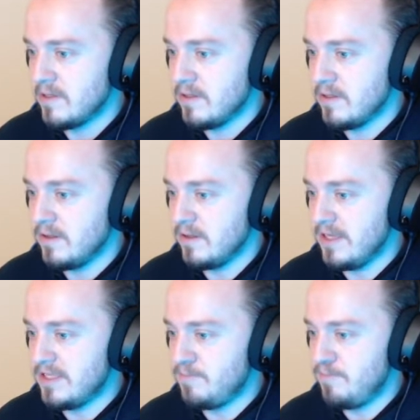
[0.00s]

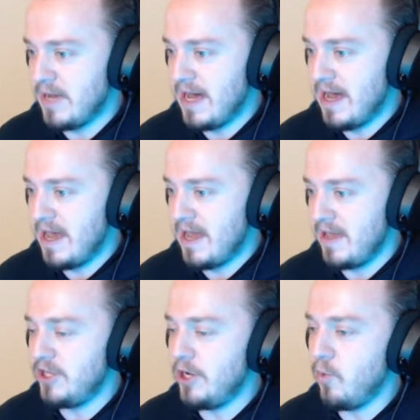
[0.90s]
Let's buy,
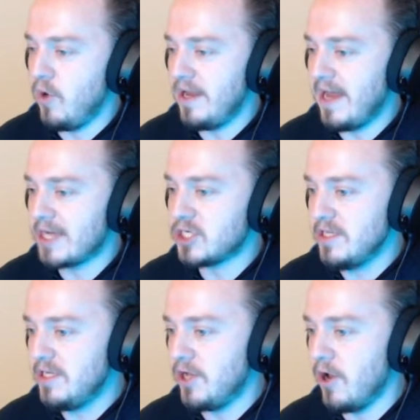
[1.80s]
you know what,
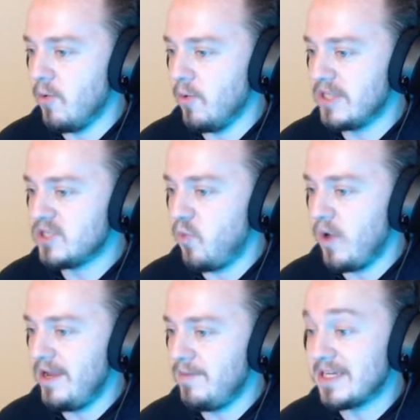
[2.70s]
actually no, let's
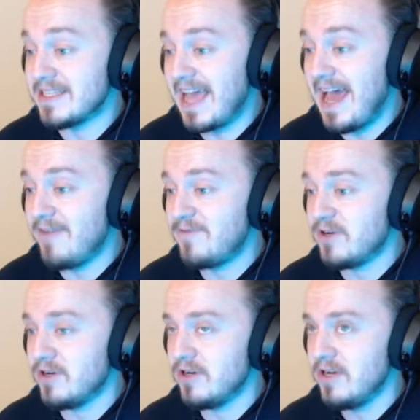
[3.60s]
wait, because
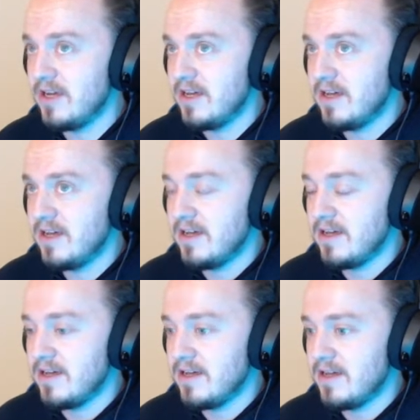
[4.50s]
after
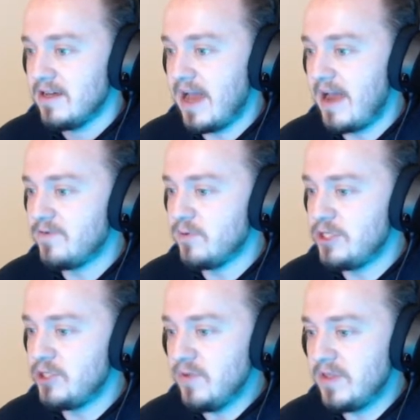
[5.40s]
we
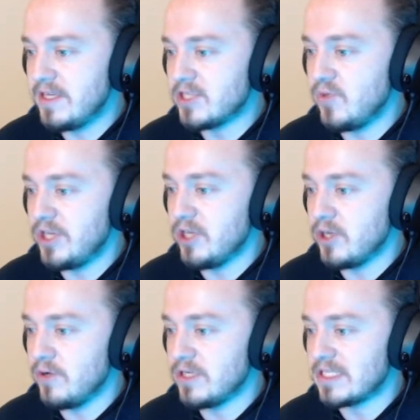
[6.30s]
do this we can
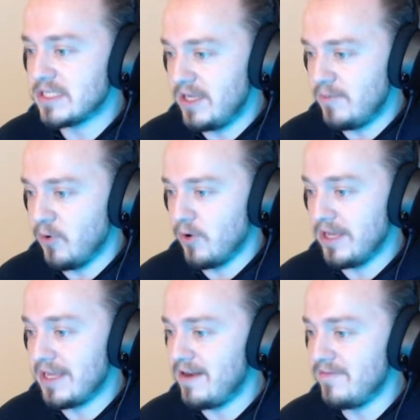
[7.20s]
go to Slateport
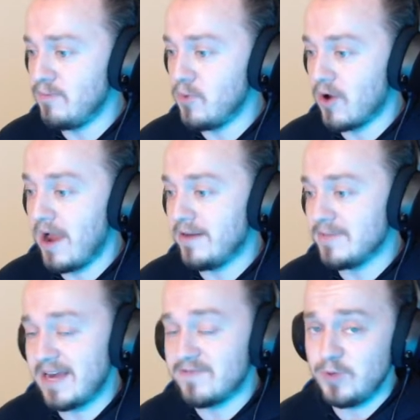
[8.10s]
and get even more
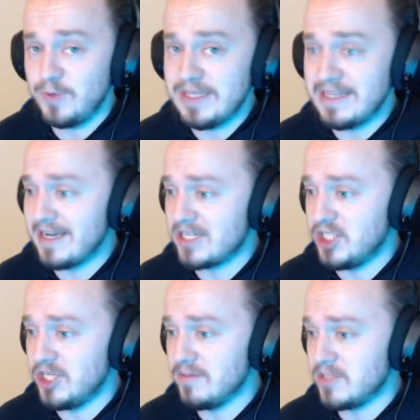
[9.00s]
items after we beat the next
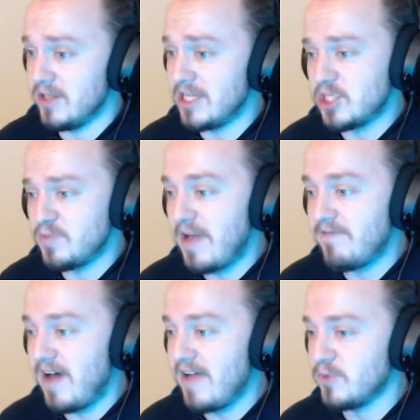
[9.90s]
gym. So let's just buy
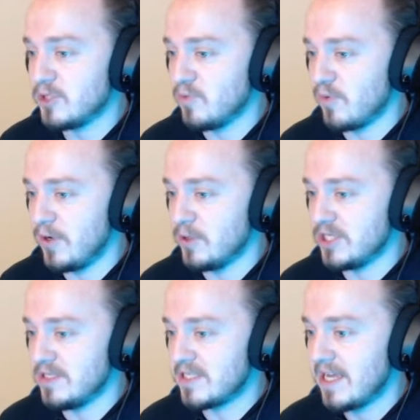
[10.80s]
5 more super
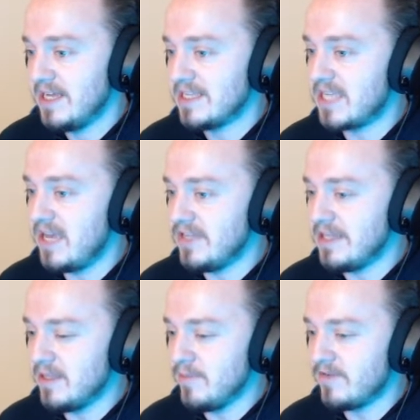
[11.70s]
potions, save a
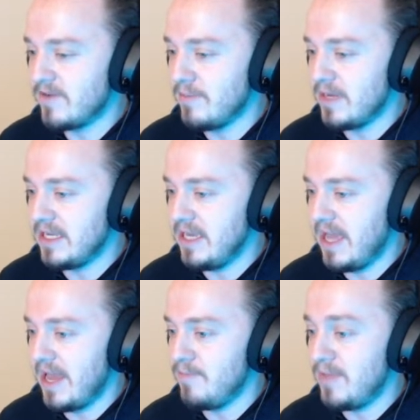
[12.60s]
little bit of our money,
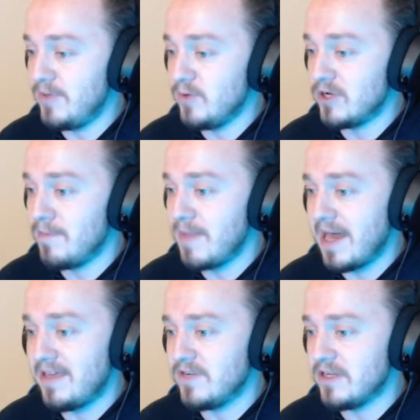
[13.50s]
and maybe we'll come
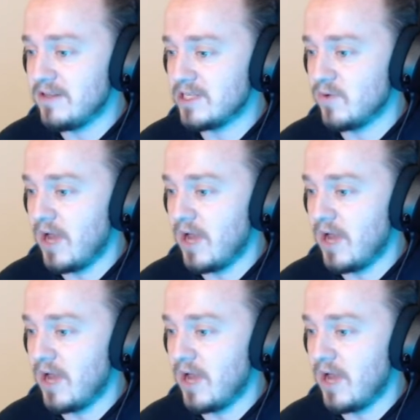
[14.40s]
back even to this.